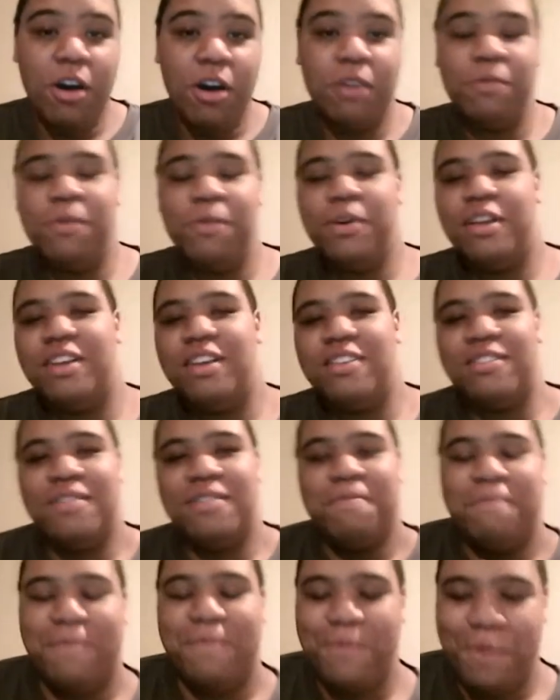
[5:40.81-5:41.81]
what else
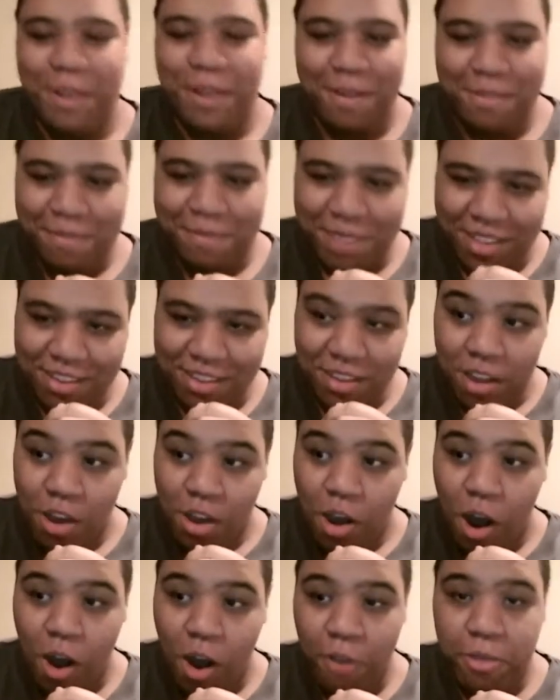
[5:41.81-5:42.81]
about this?
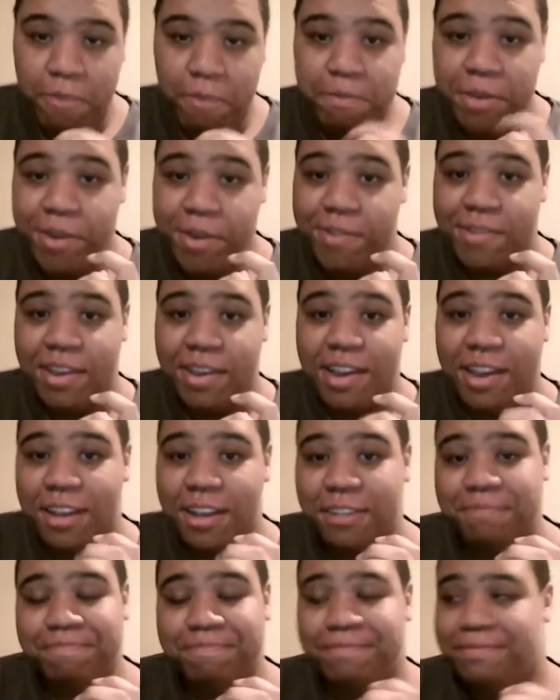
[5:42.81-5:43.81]
Oh, the music.
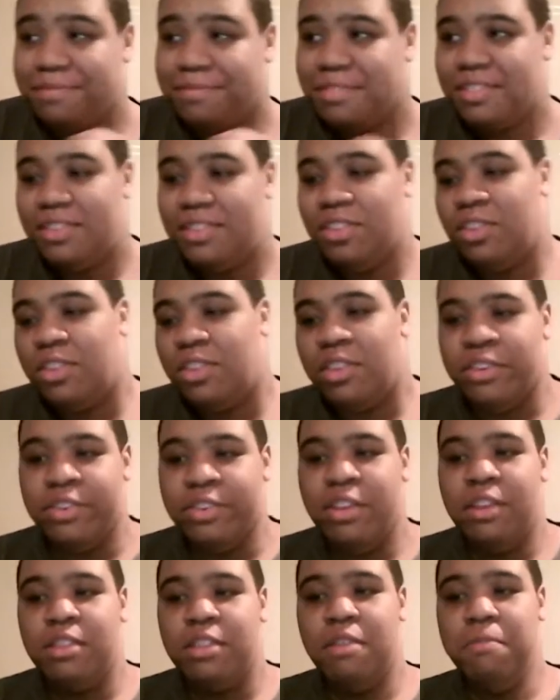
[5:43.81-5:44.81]

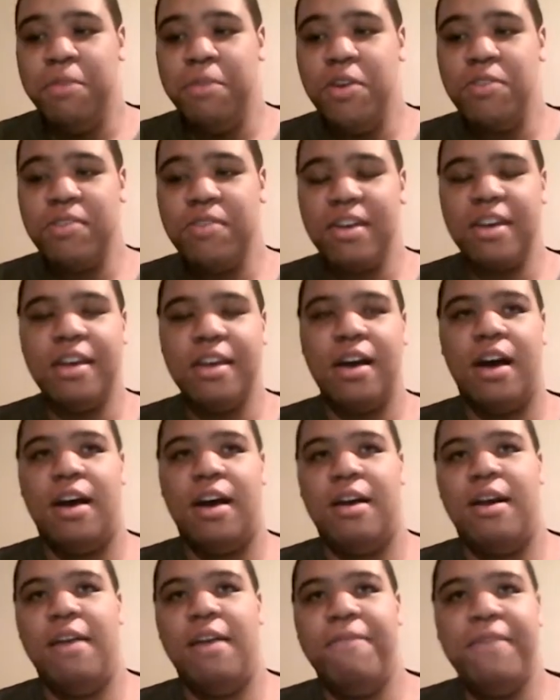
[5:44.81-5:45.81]
The music,
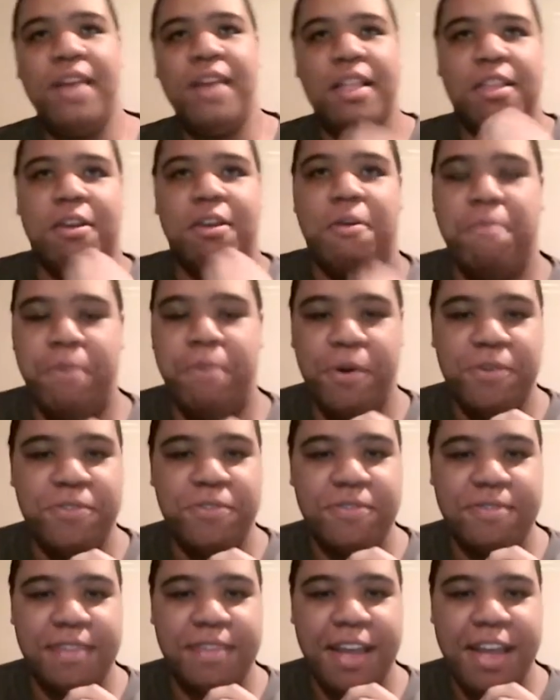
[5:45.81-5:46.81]
I forgot the
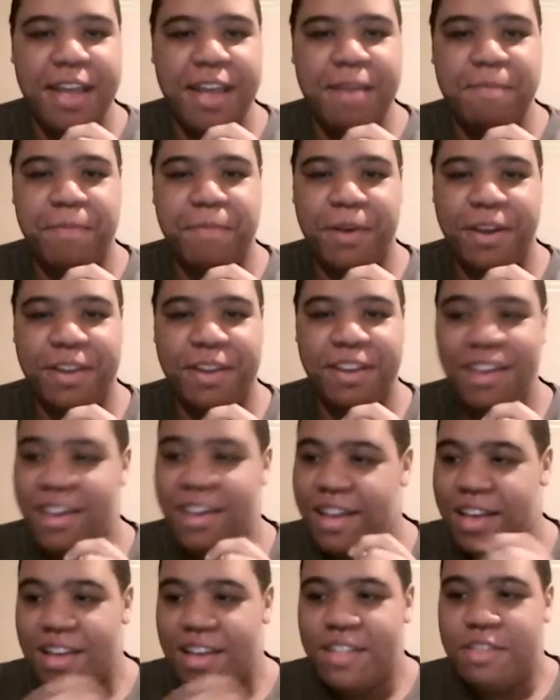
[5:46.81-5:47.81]
composer's name, but
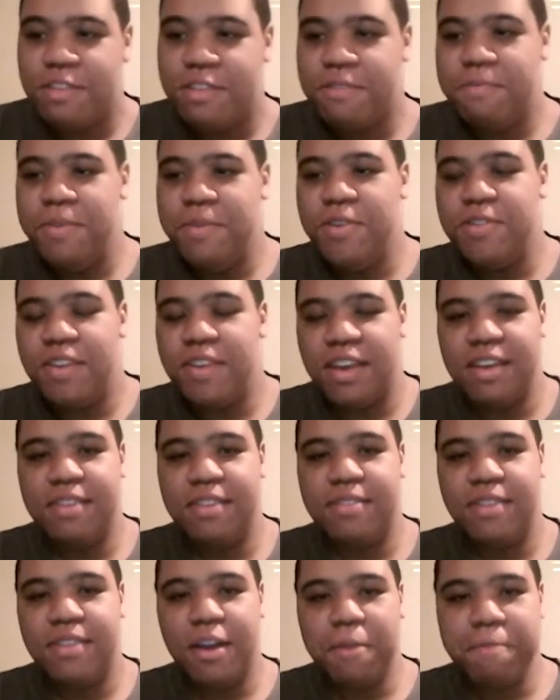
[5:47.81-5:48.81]
this music
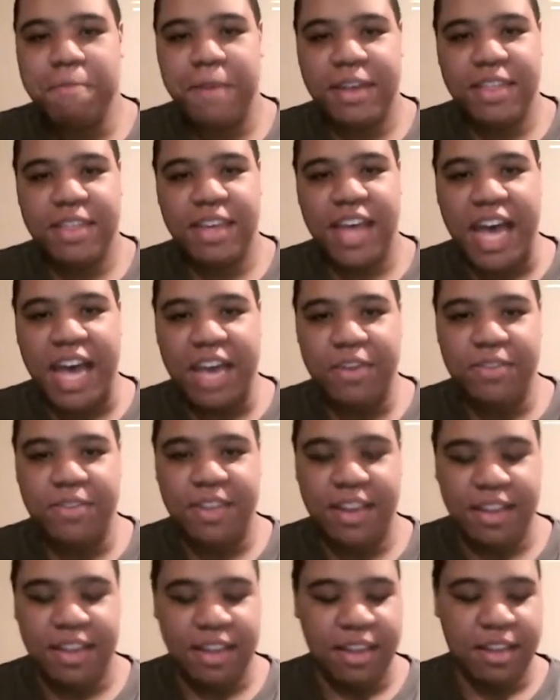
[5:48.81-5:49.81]
is done by the guy who
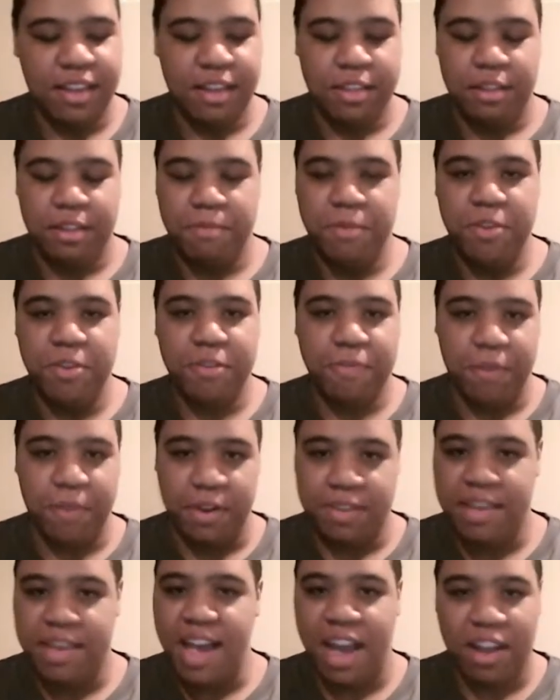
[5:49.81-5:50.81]
did the music for
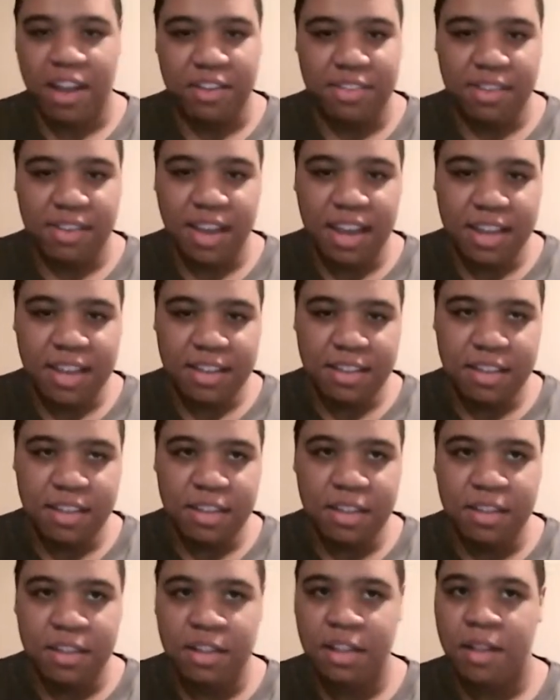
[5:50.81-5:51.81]
Attack on
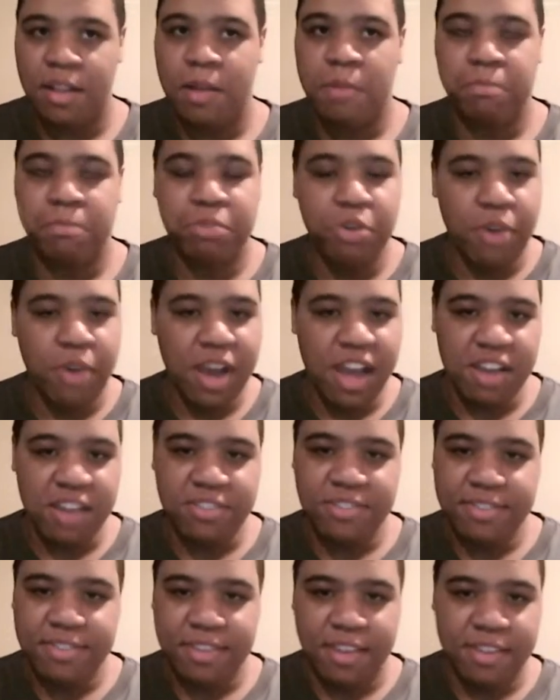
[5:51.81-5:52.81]
Titan, Blue
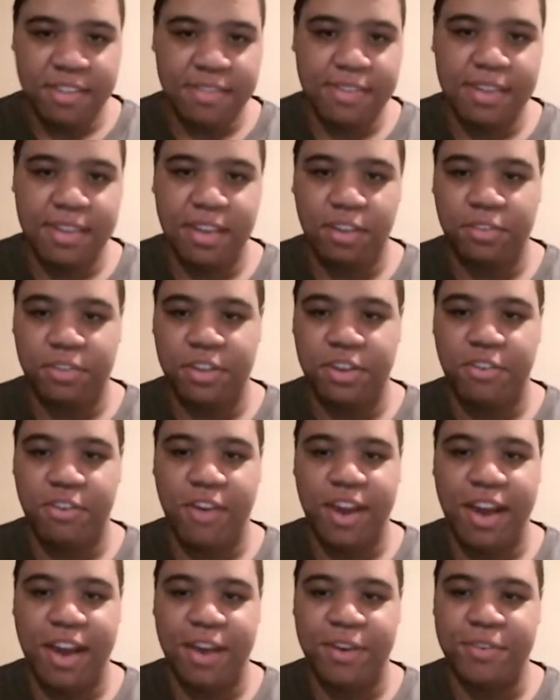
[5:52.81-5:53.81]
Exorcist, Guilty
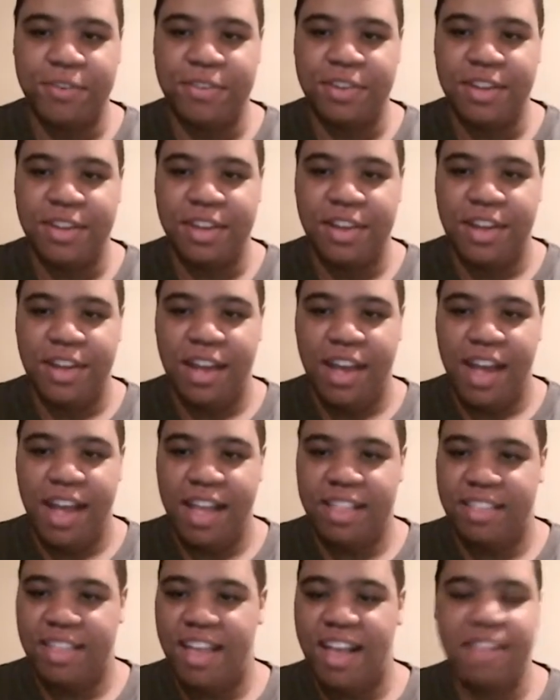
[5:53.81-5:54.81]
Crown,
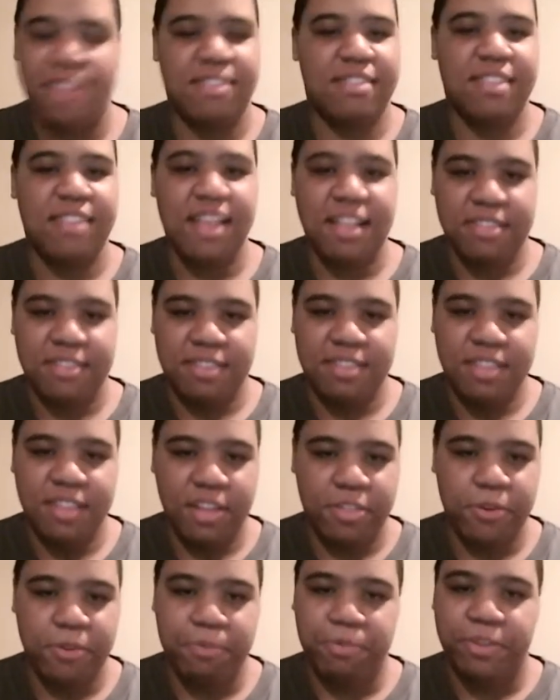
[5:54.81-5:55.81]
and that's
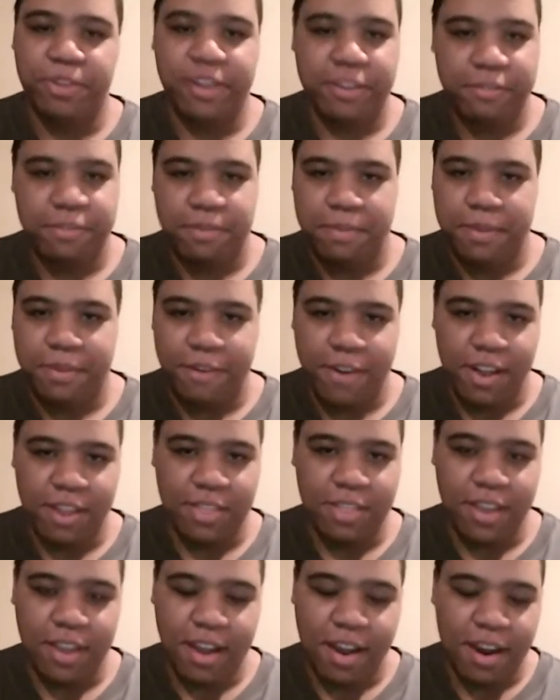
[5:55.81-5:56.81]
another plus for me
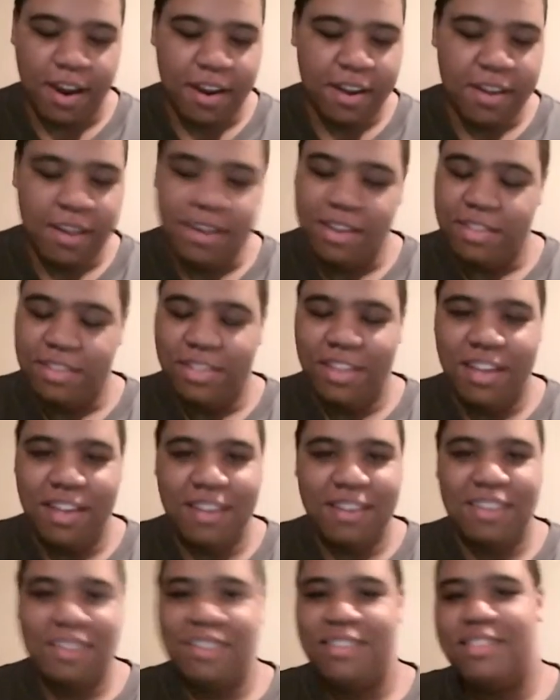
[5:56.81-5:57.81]
right there.
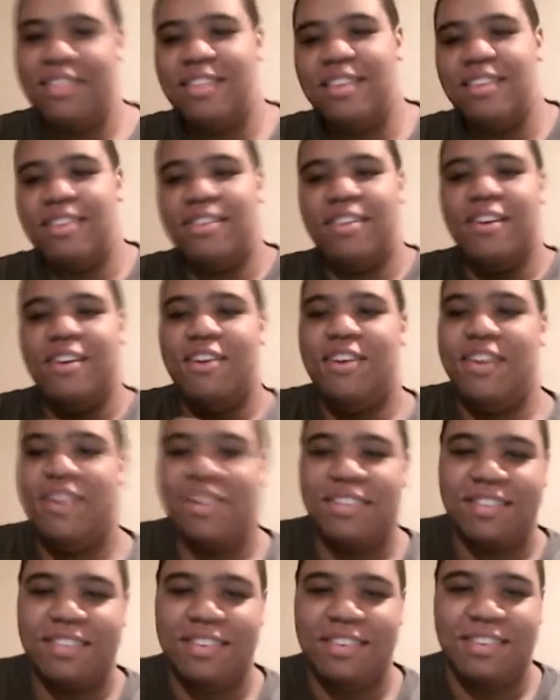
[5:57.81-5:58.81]
This
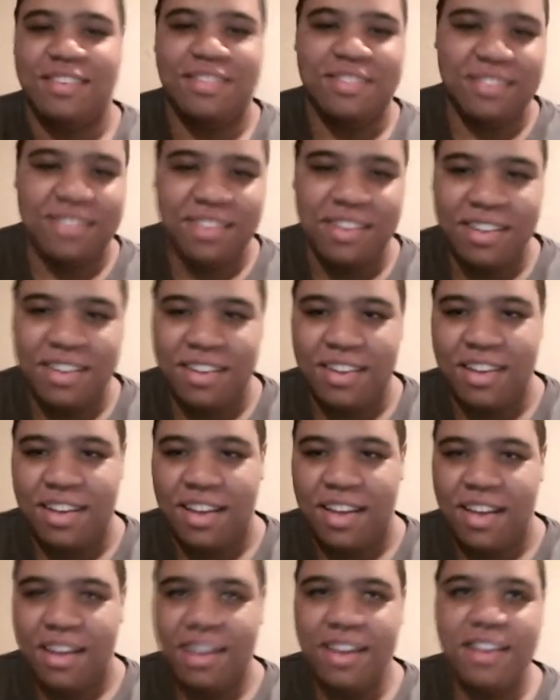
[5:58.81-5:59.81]
series is,
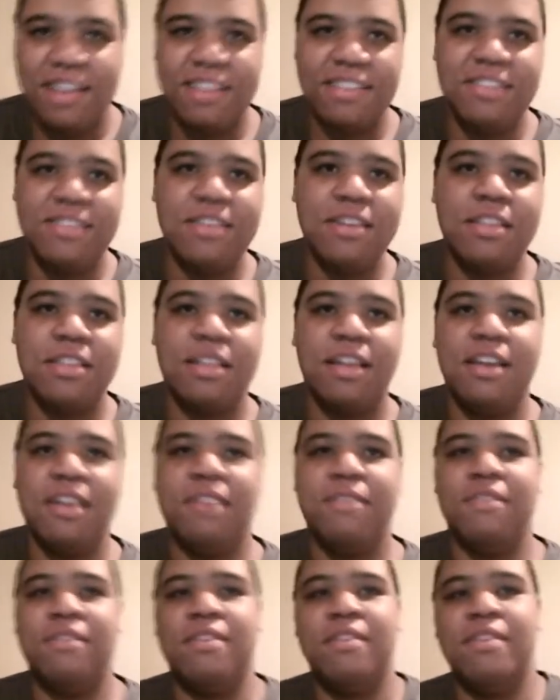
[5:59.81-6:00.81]
it,
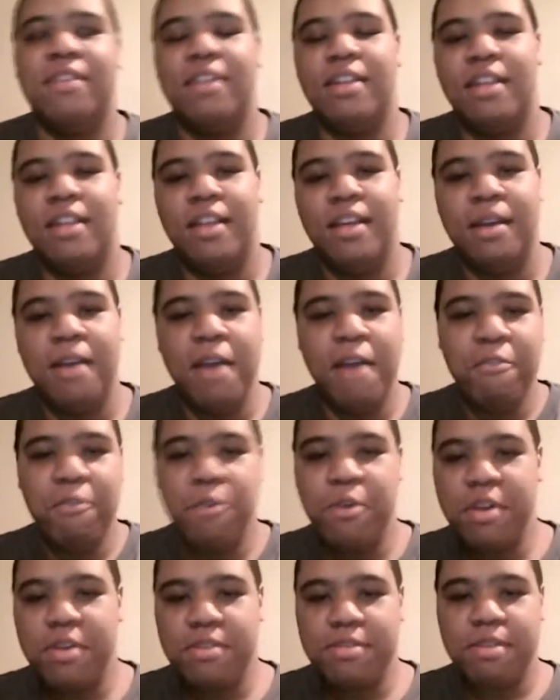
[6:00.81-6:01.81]
like,
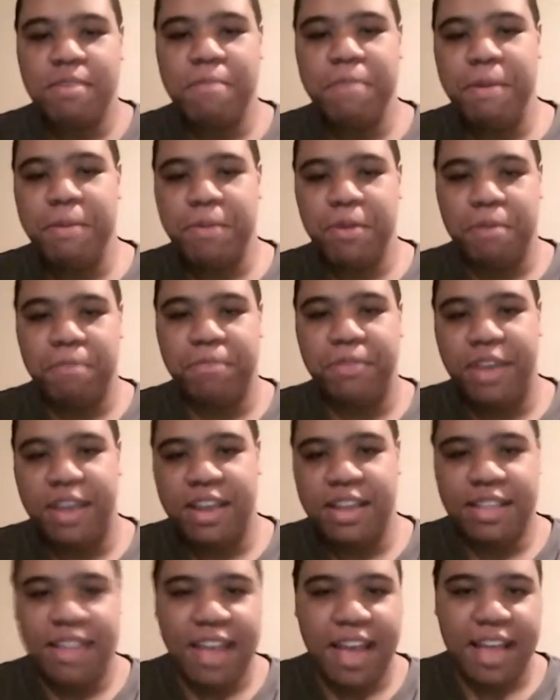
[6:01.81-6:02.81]
some people
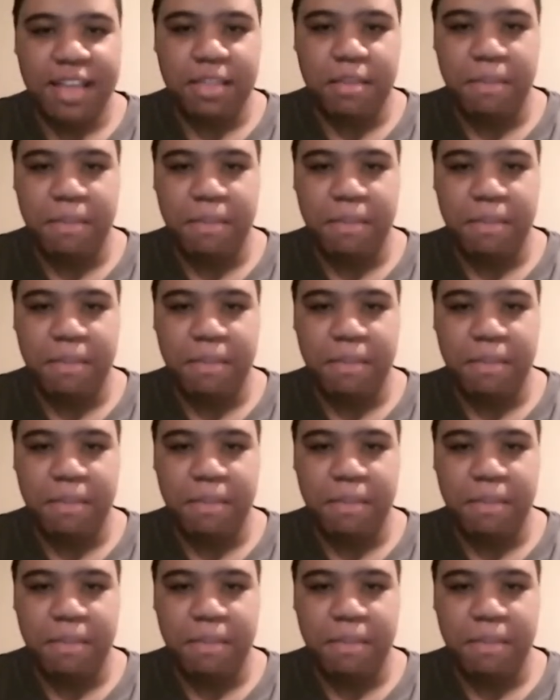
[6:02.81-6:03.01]
complain that the